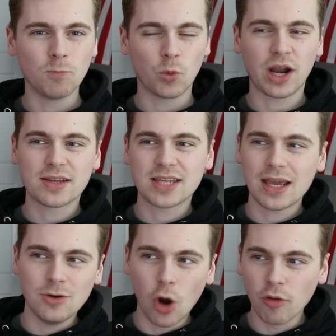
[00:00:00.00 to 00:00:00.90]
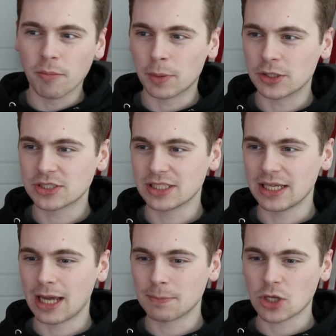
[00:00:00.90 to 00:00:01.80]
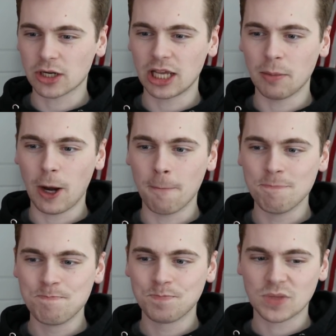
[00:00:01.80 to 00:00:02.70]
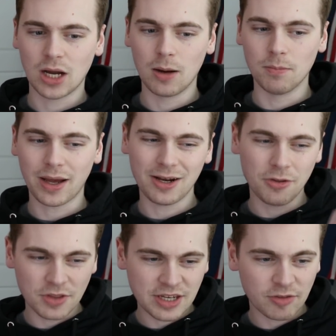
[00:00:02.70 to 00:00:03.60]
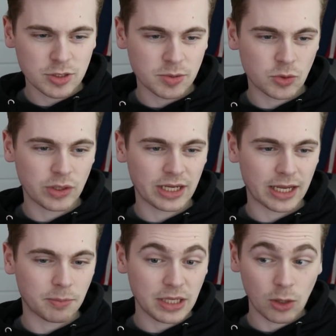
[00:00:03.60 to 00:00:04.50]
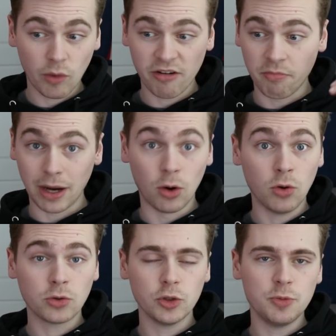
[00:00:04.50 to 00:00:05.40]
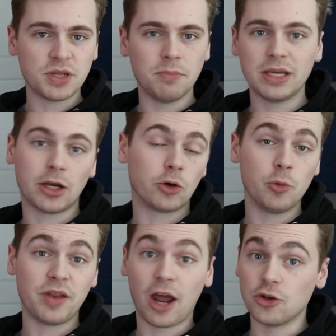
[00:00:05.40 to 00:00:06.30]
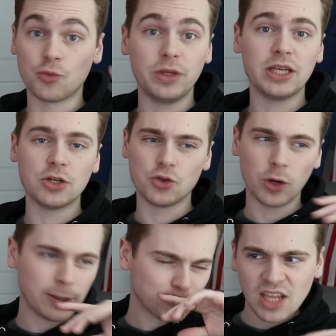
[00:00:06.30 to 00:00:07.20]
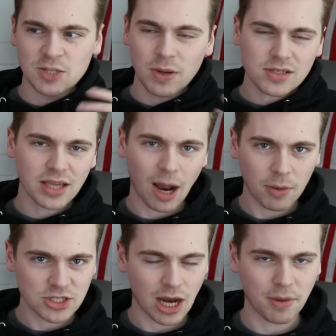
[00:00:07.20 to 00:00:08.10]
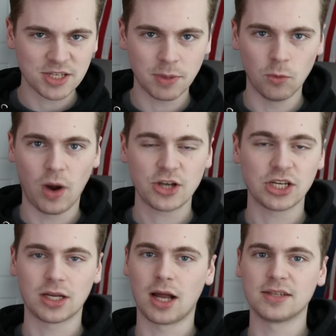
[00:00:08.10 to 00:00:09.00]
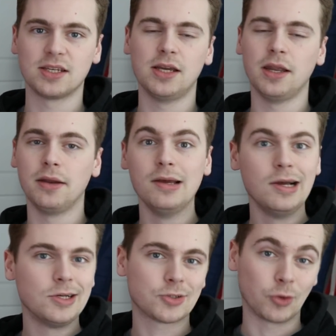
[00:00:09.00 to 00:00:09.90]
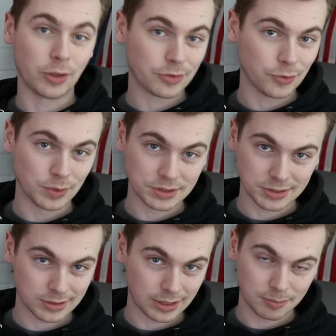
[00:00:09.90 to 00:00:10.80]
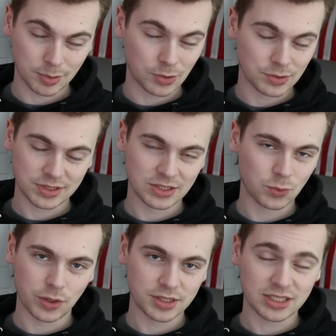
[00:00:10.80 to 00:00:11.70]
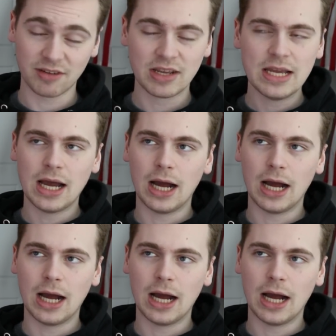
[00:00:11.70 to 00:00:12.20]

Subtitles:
When I say know them personally, I'm talking about the difference between like being one of my old groups and being a group that I just really enjoy is basically how much time I spend watching content and scrolling through Instagram posts and Twitter stuff,